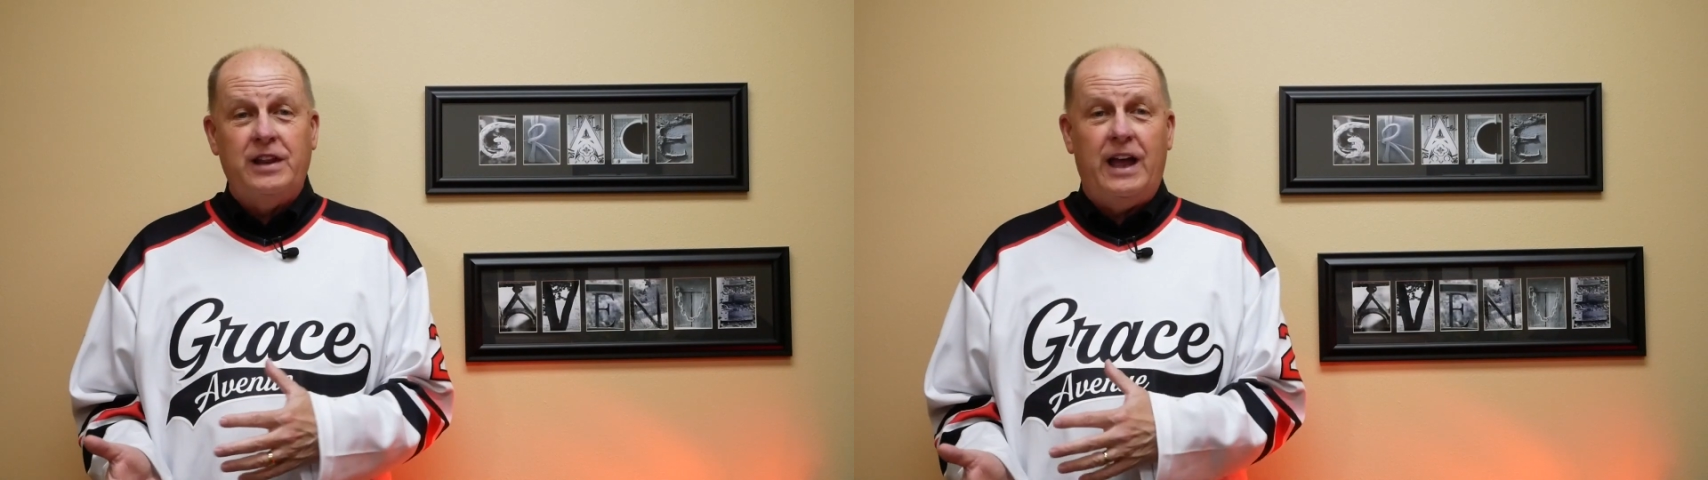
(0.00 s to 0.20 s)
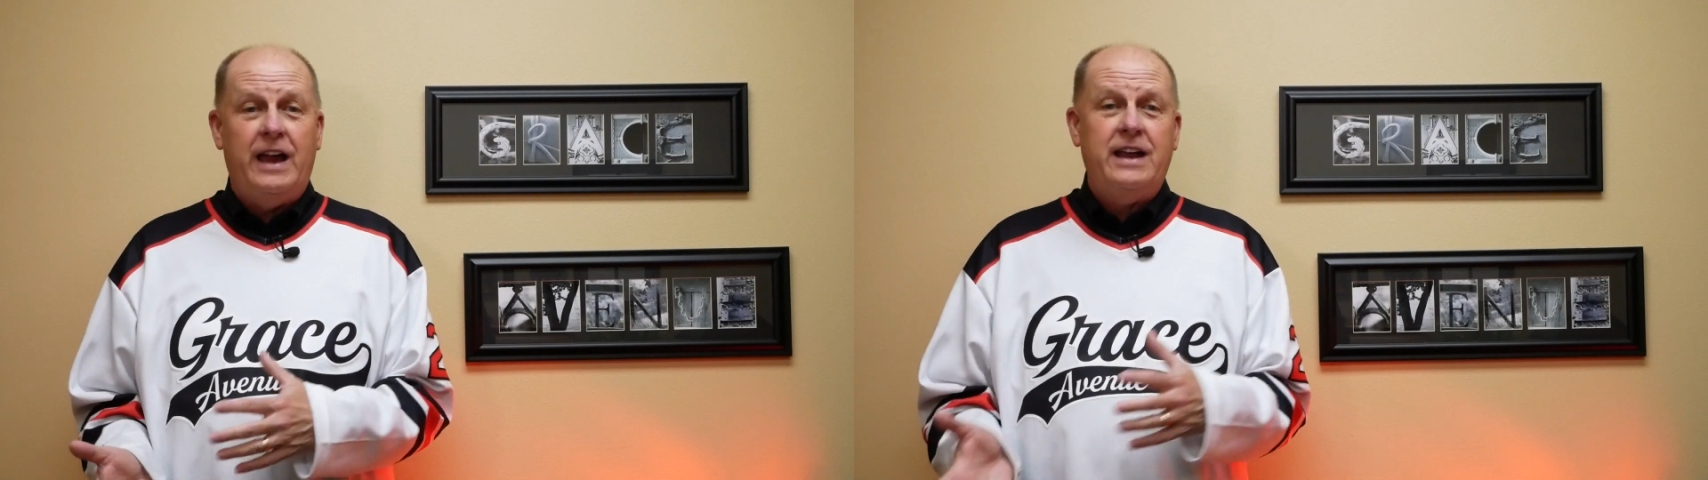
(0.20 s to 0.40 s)

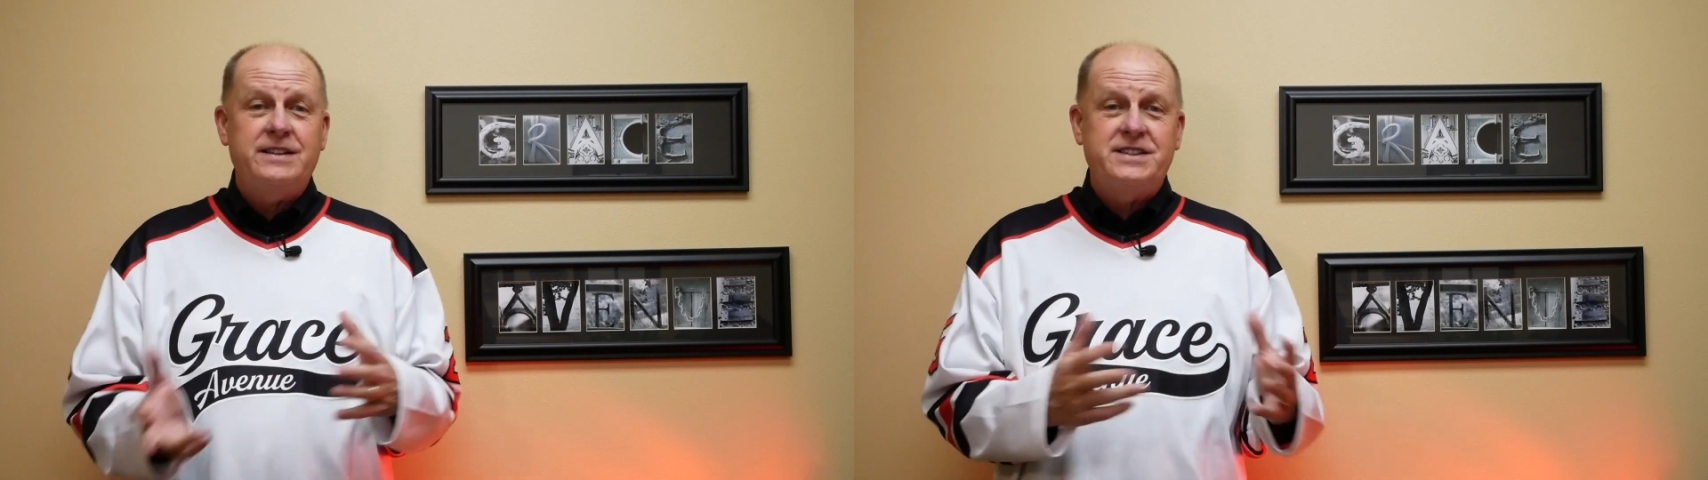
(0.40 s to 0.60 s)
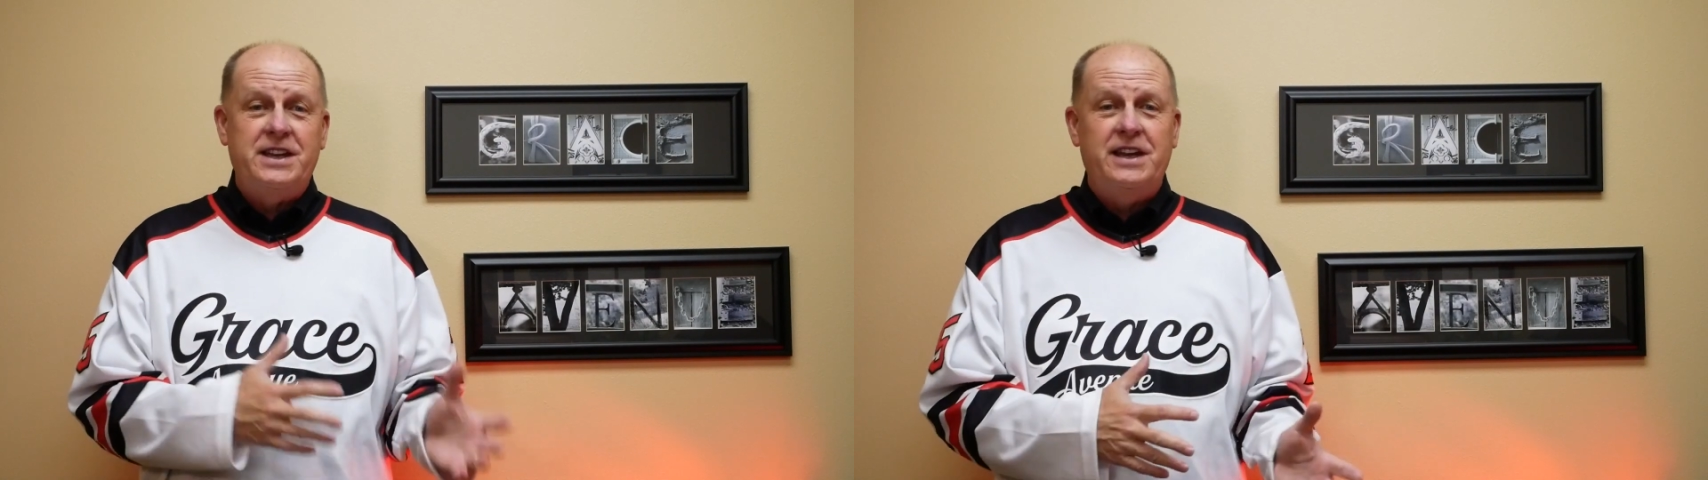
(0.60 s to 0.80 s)
like
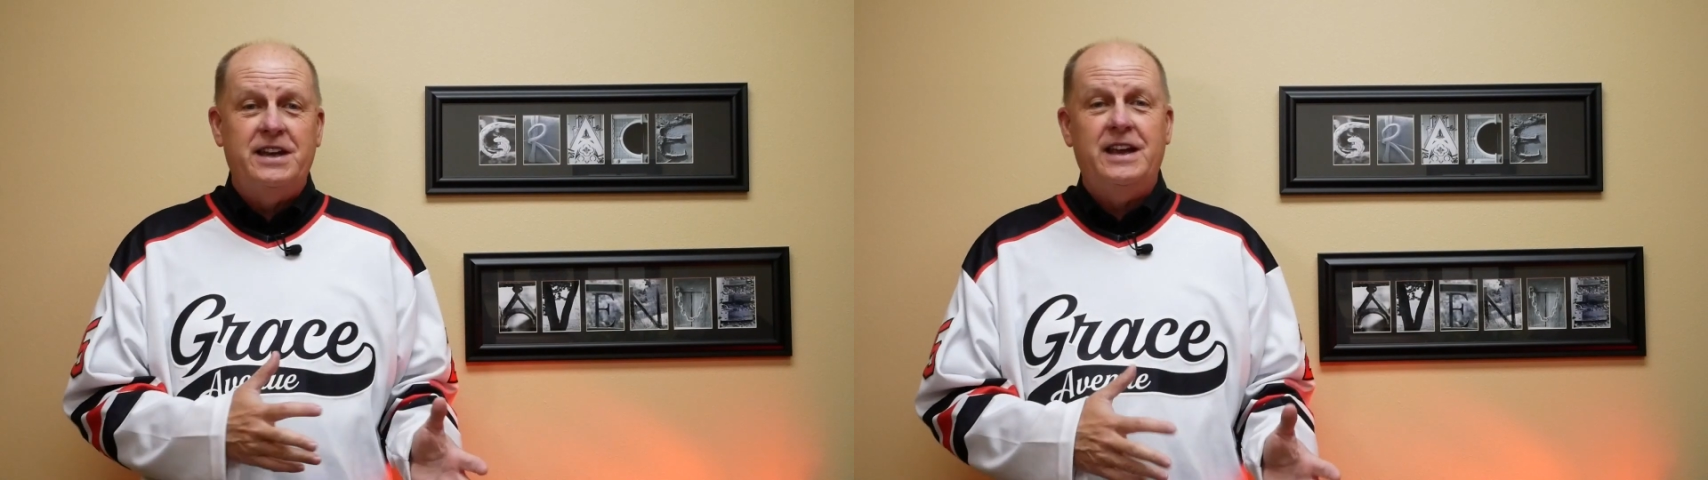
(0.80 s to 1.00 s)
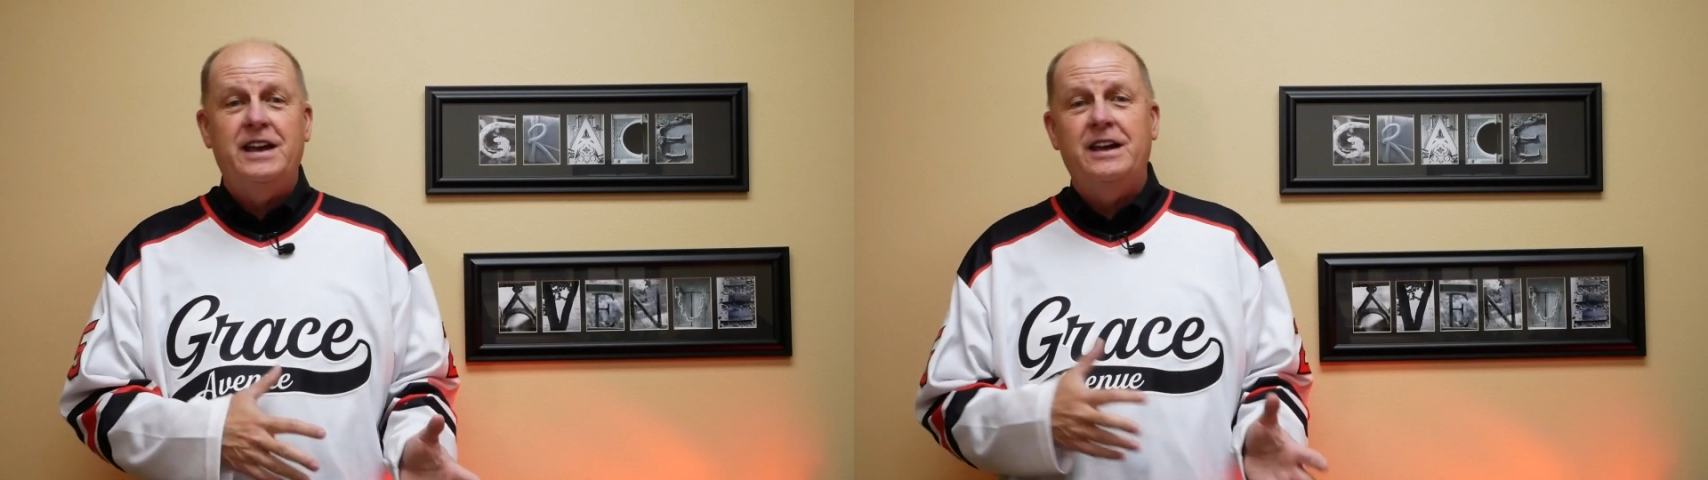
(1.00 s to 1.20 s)

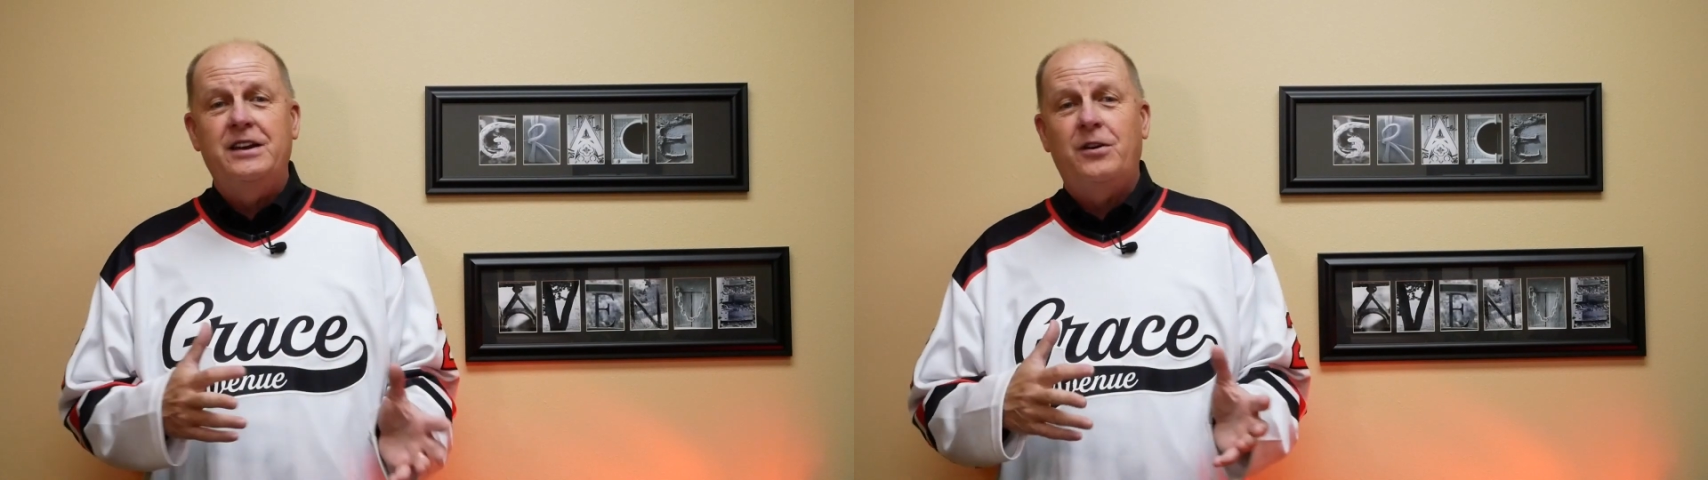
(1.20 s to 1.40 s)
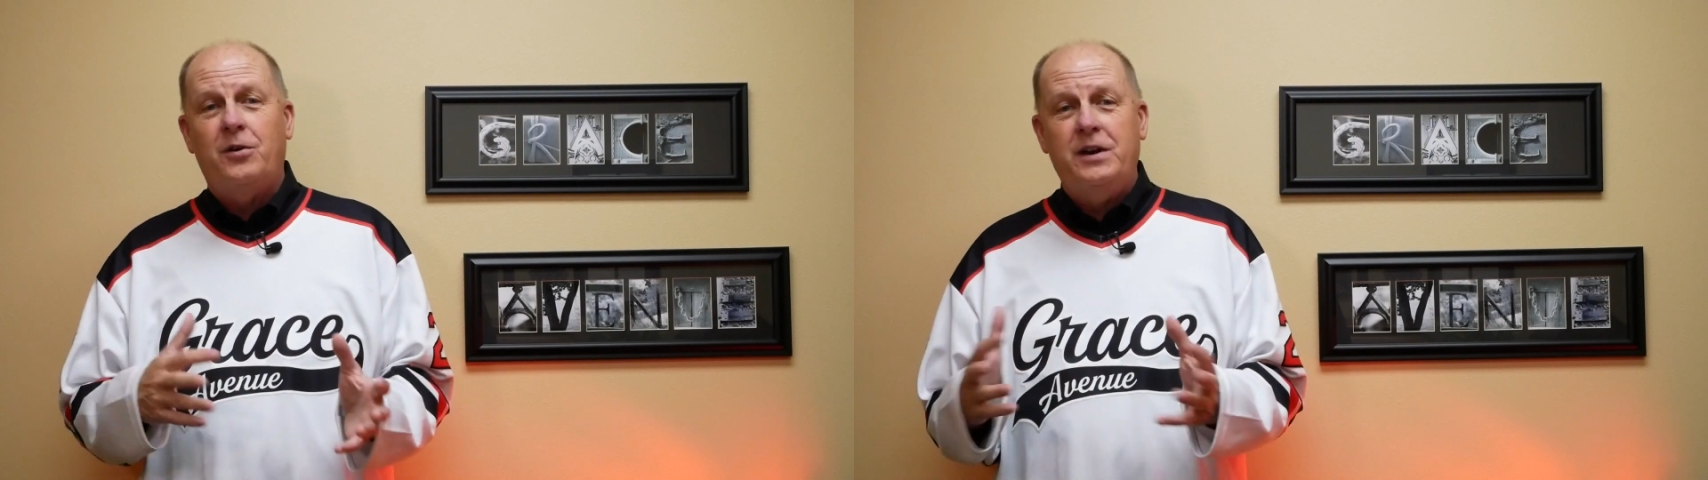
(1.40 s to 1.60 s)
CNN or